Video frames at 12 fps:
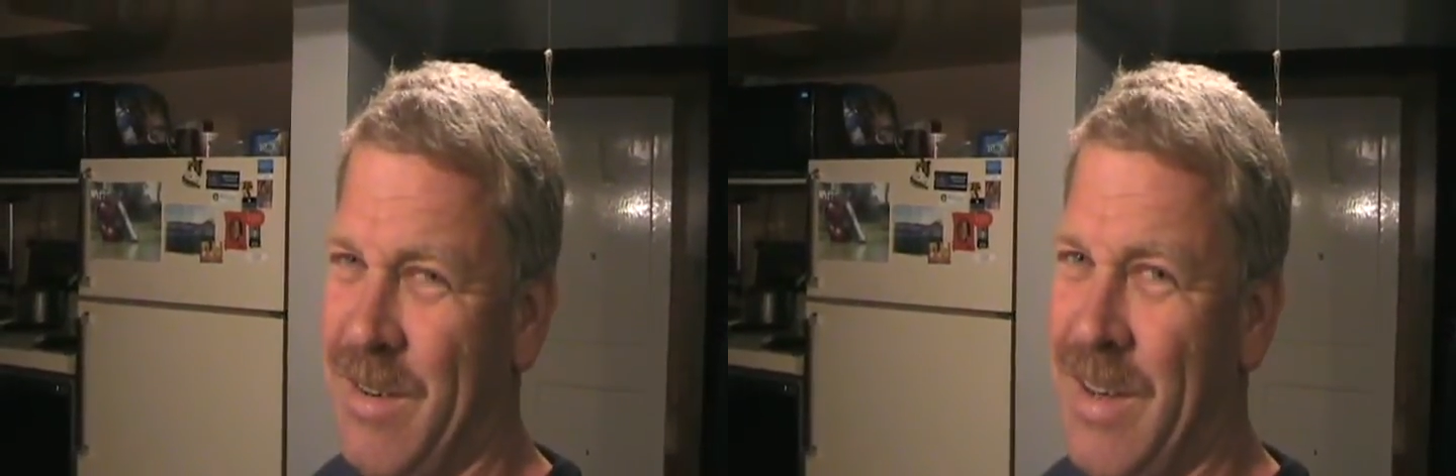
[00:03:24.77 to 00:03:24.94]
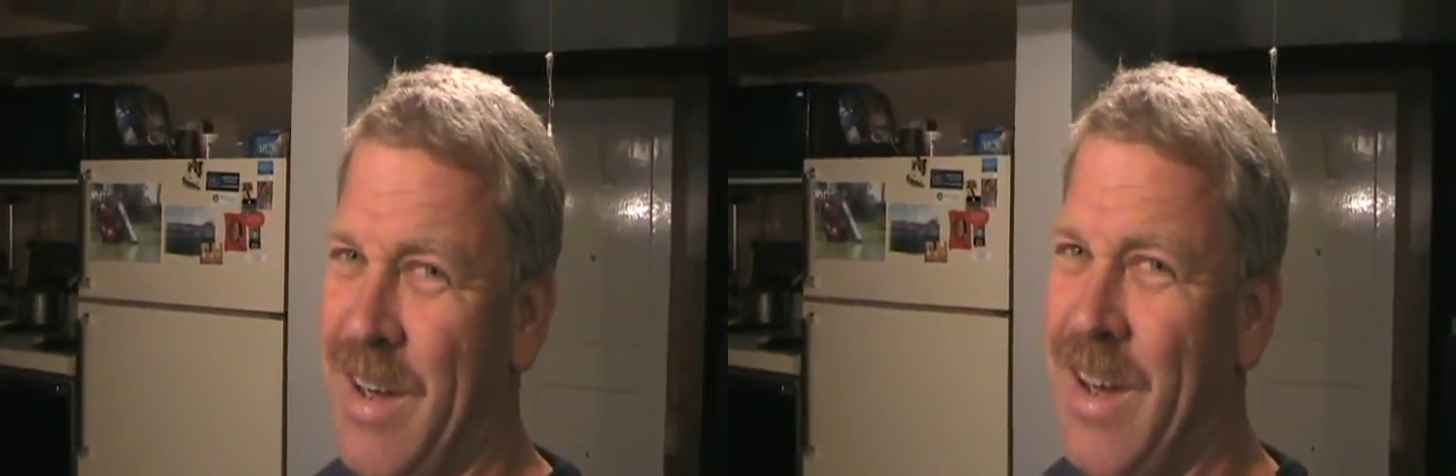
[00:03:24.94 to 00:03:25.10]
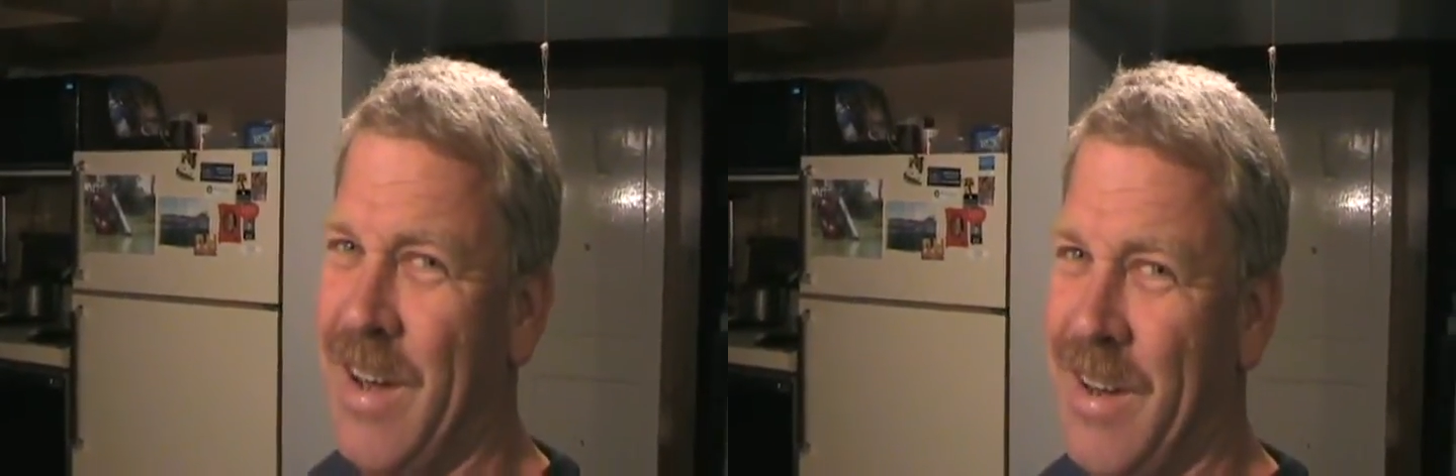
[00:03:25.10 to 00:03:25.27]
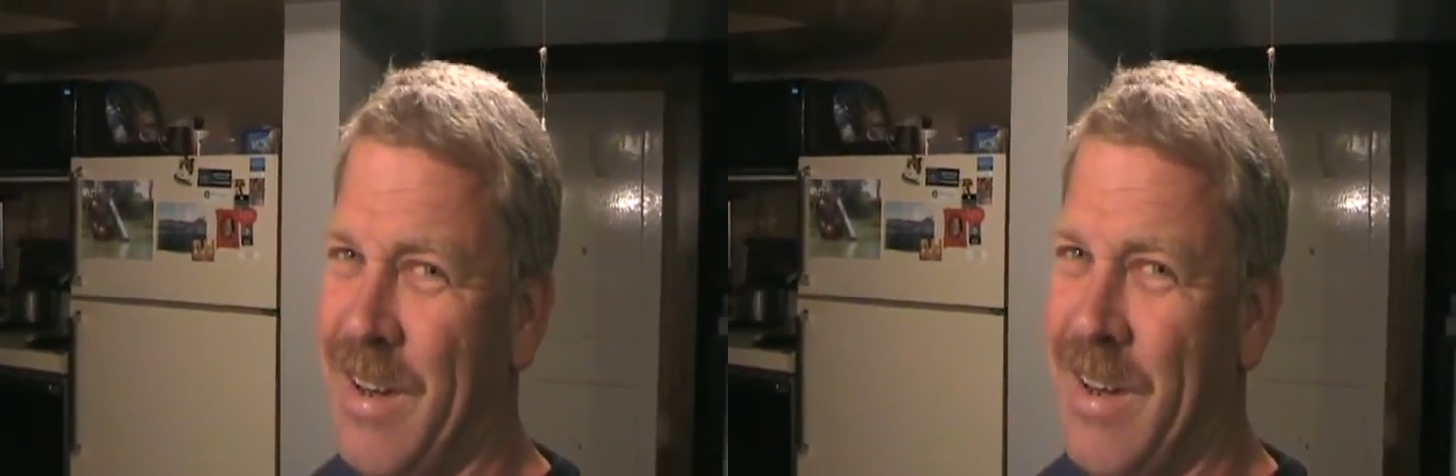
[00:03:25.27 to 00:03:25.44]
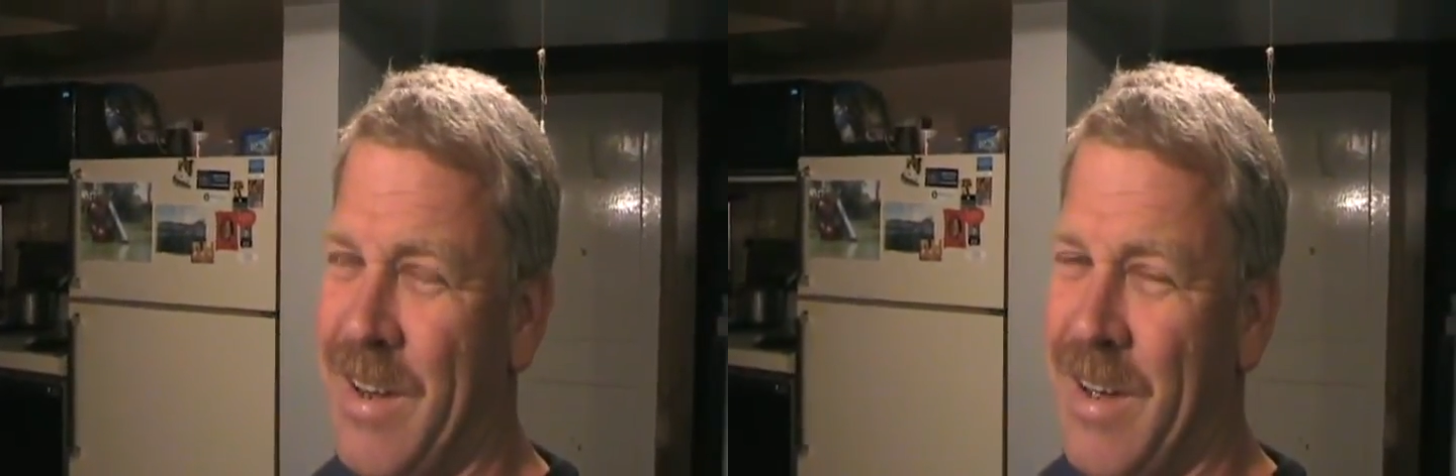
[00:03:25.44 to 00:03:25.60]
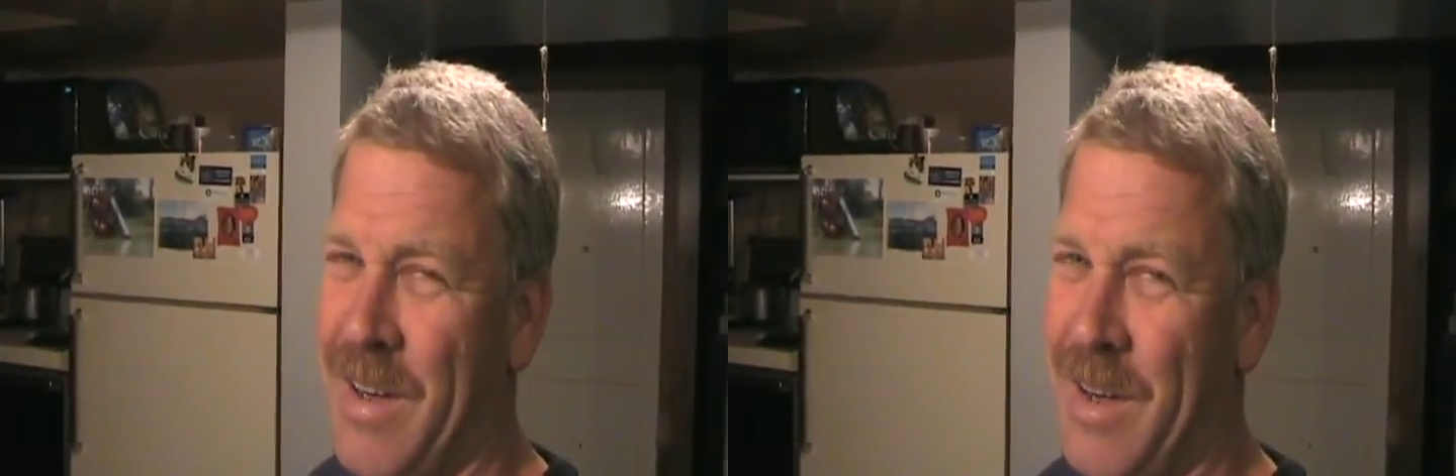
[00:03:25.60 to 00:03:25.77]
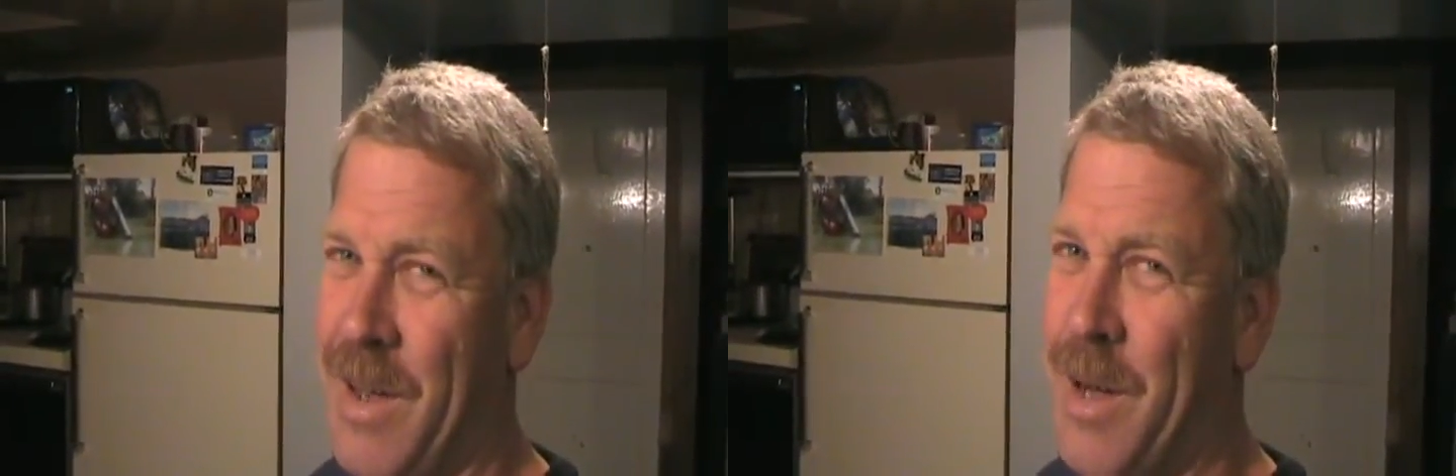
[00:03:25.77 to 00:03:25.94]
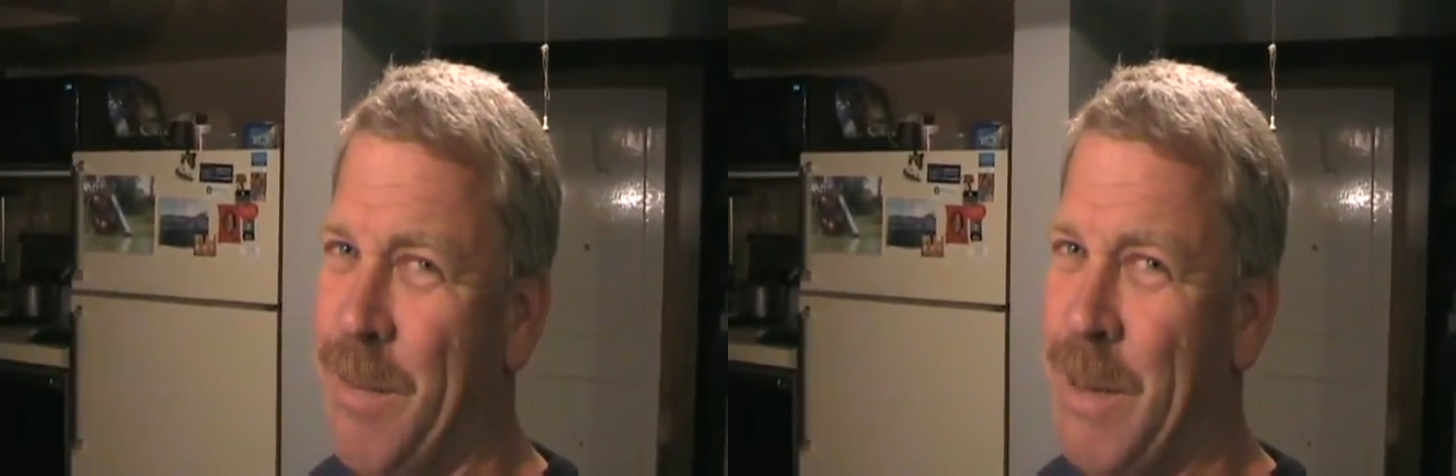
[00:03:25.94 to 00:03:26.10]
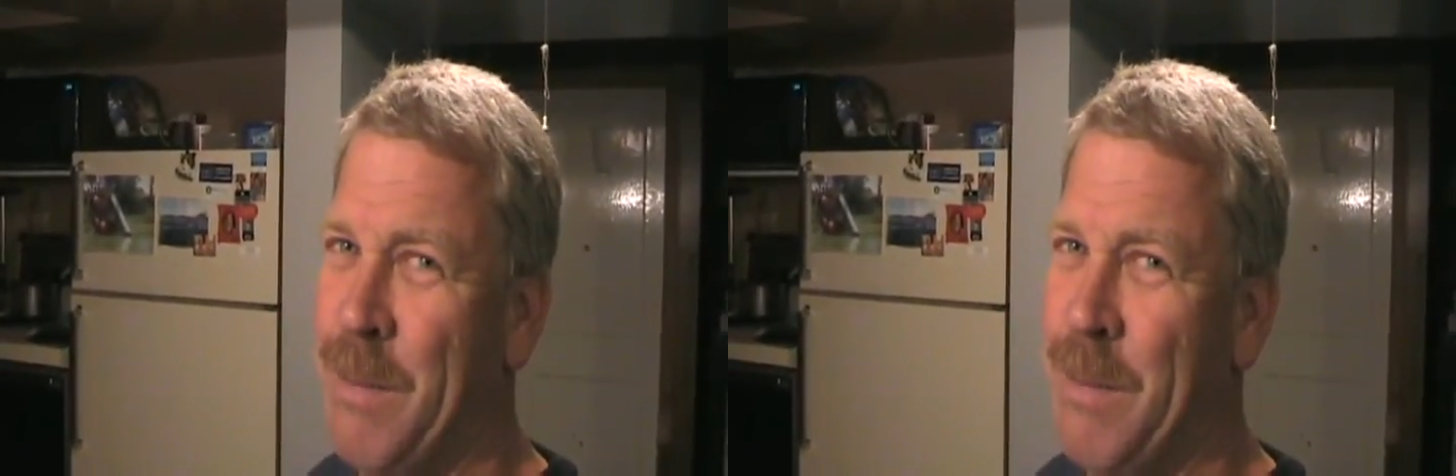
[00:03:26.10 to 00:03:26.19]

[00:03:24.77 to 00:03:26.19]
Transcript: Yeah, and a lot of